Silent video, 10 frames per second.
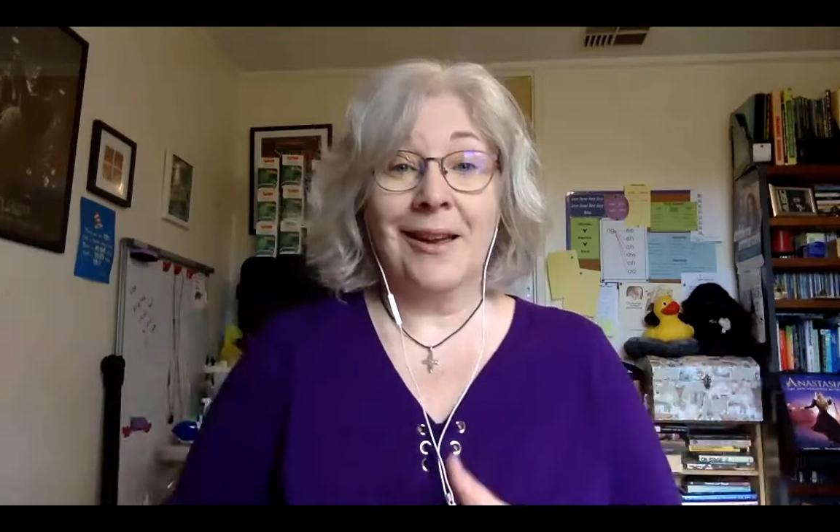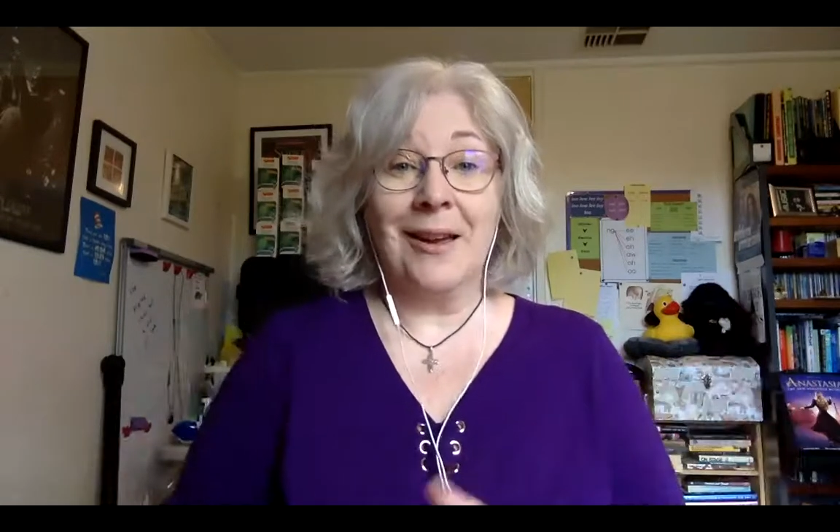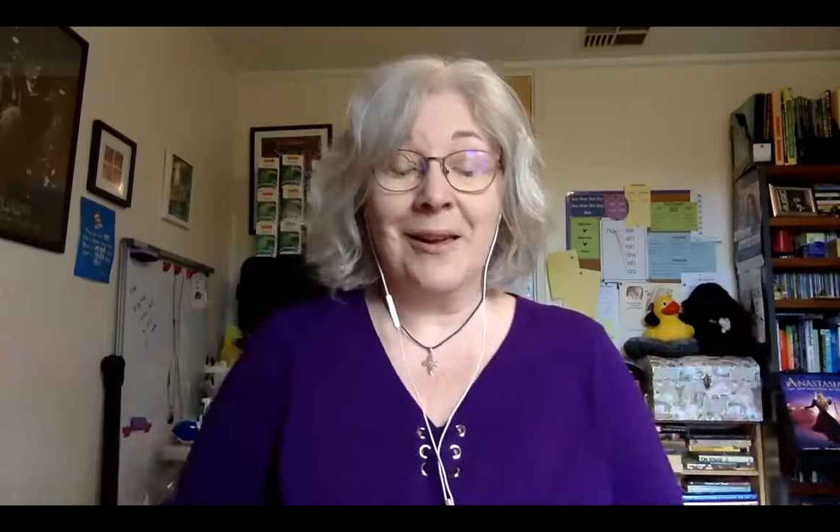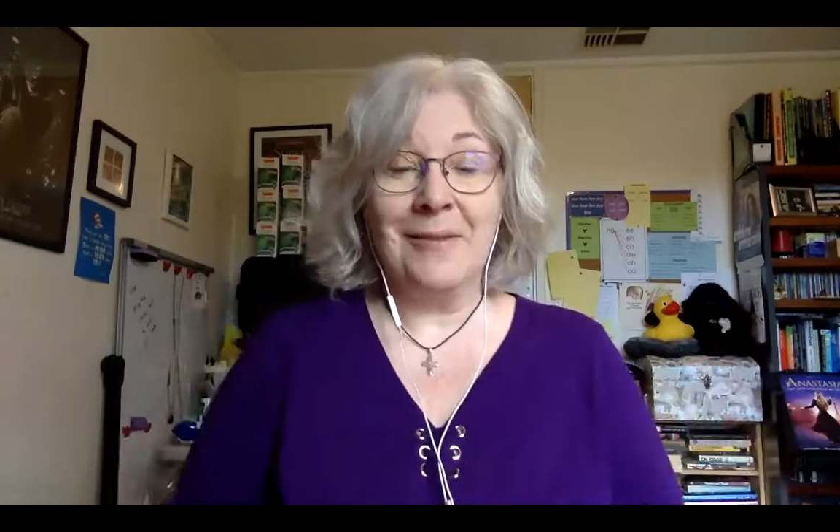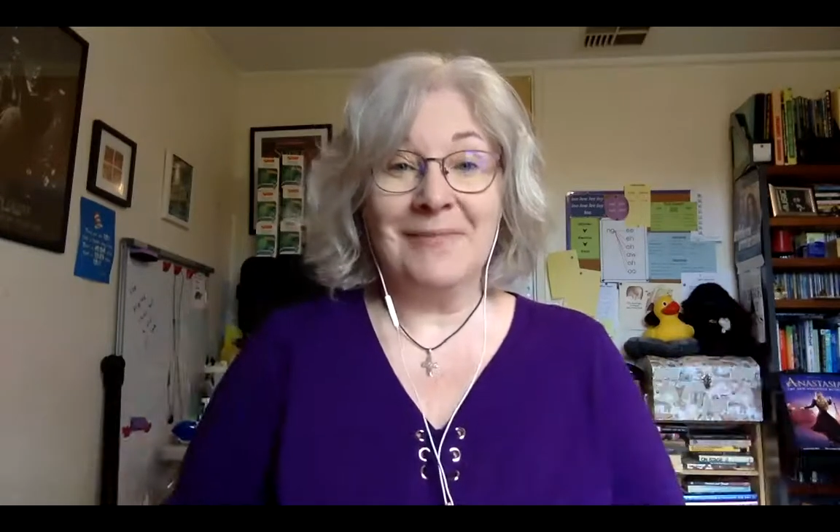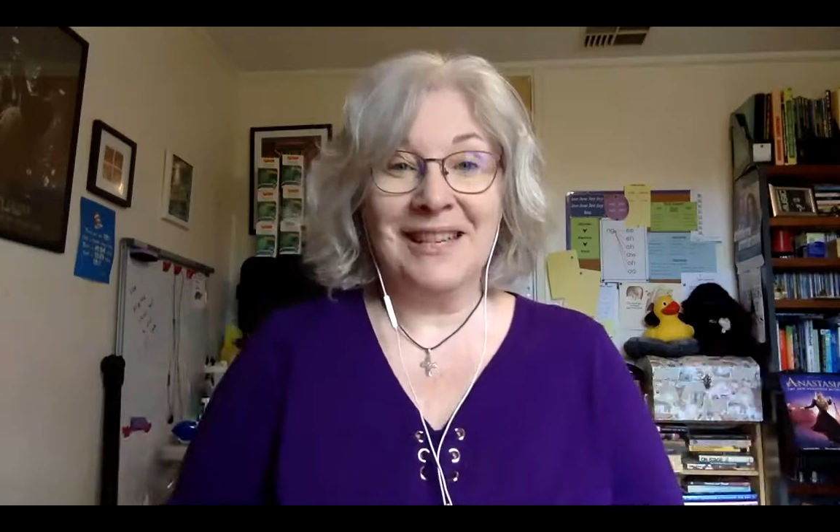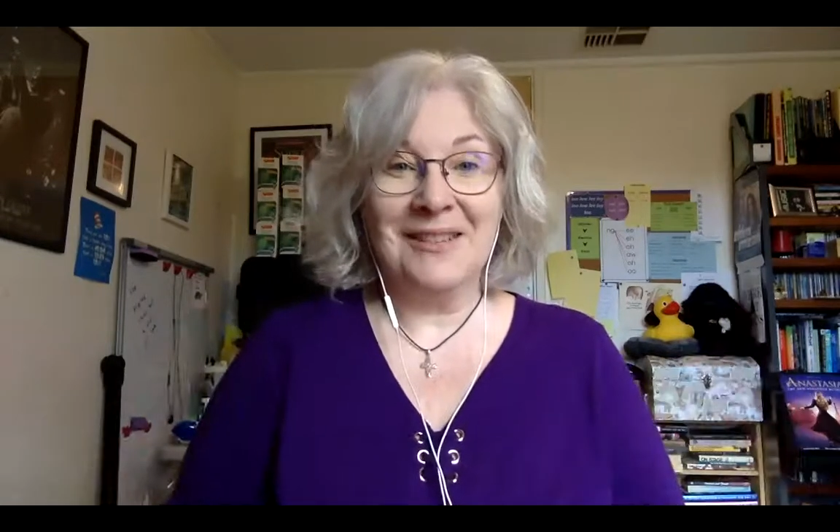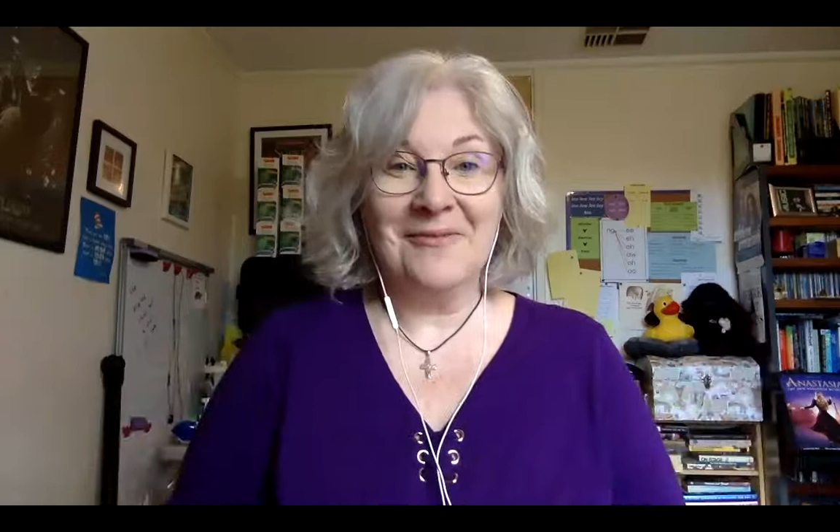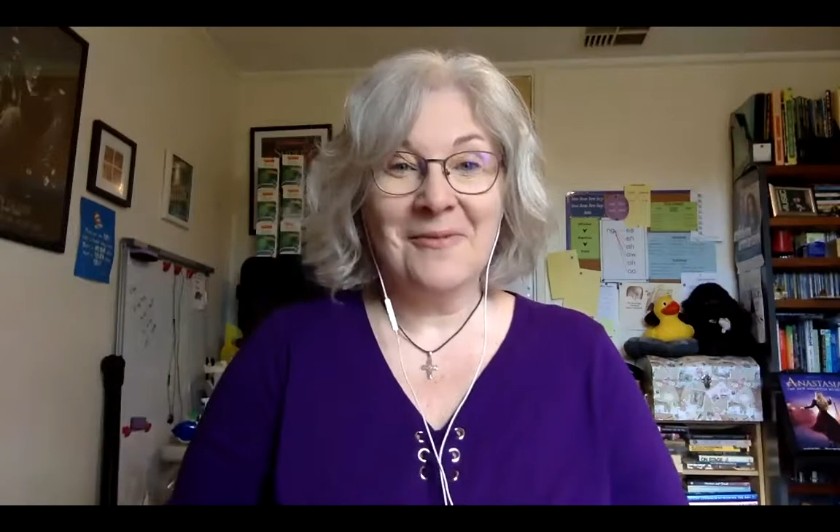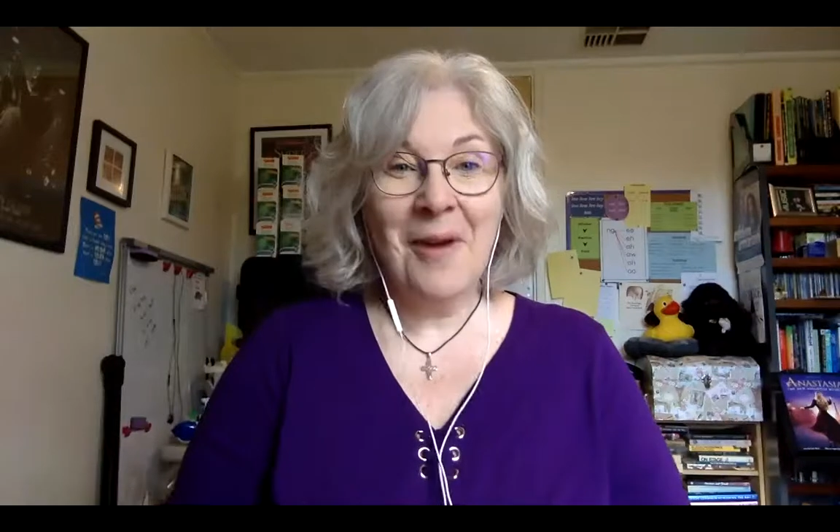I'm
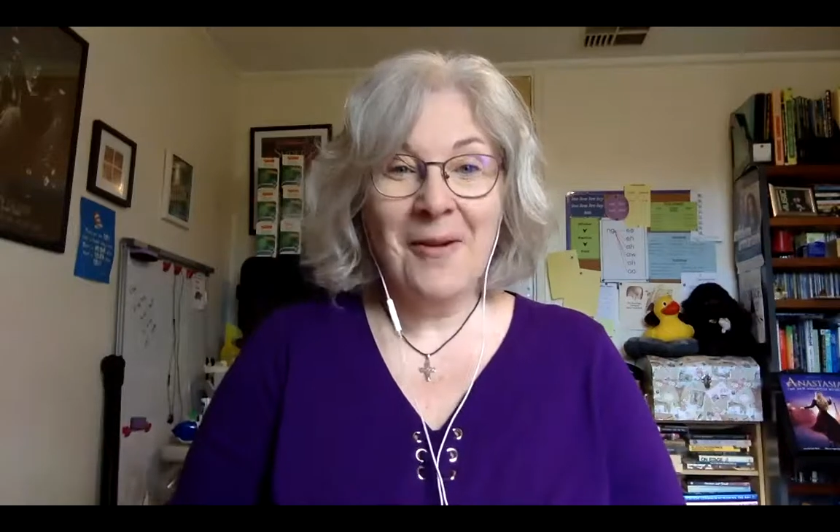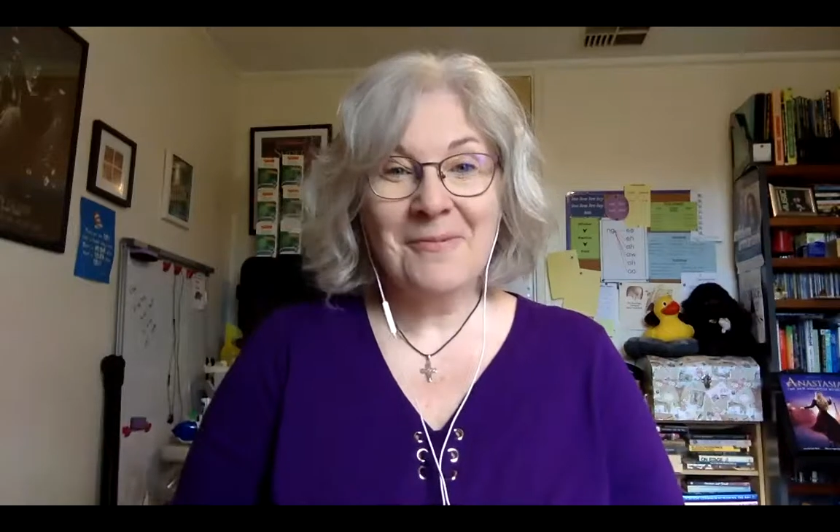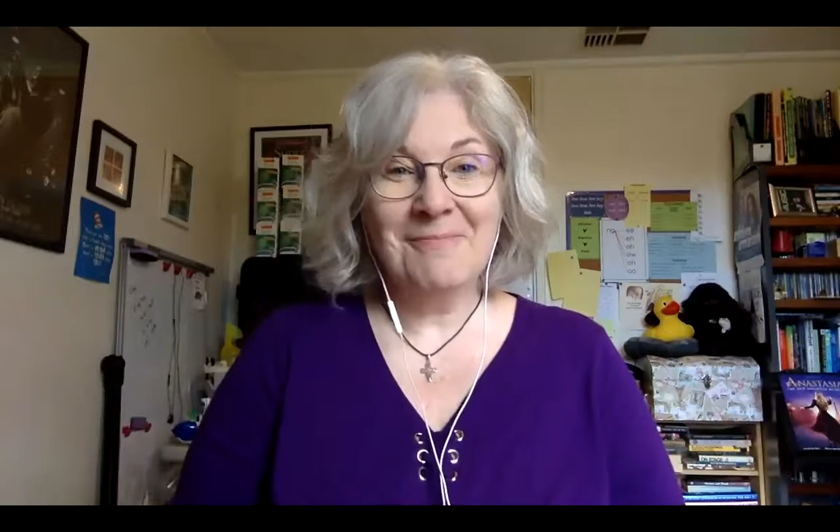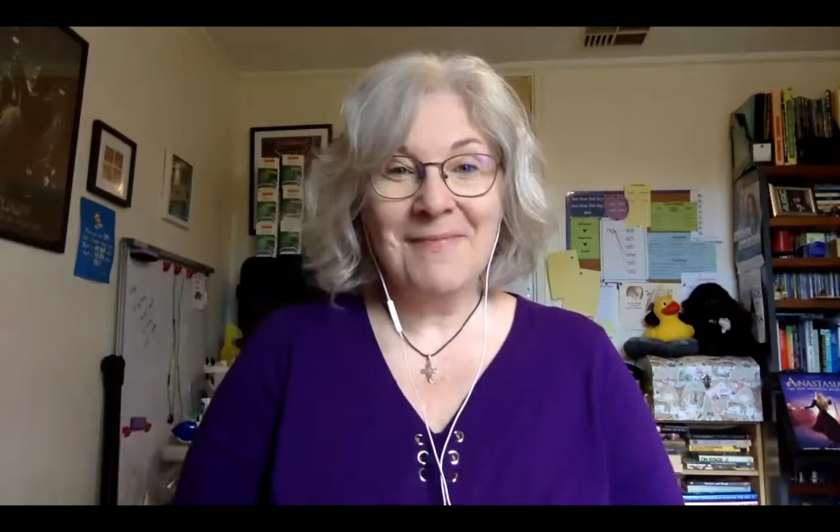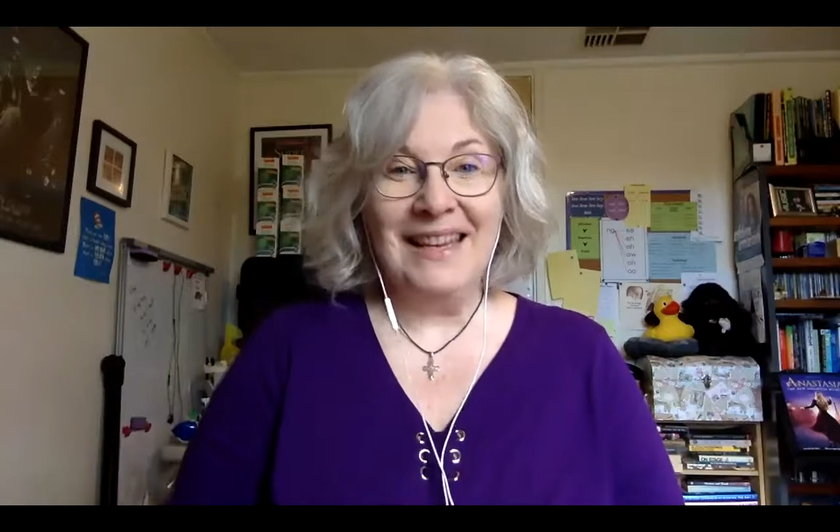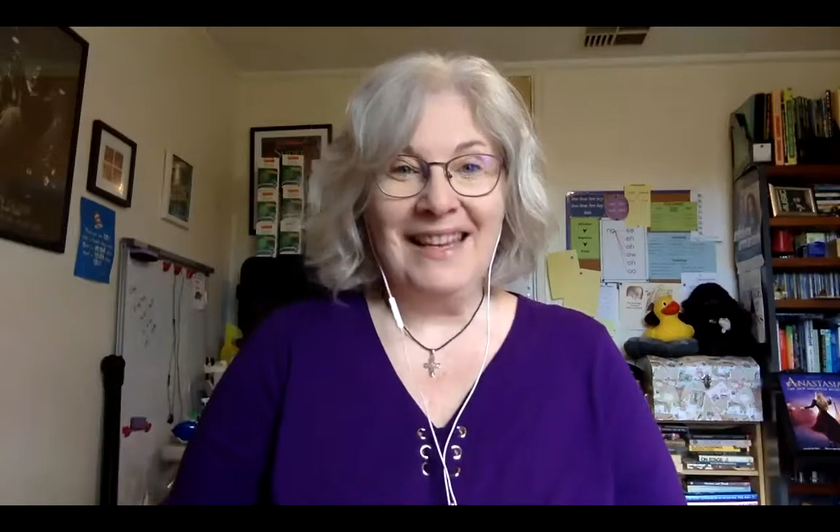teaching from home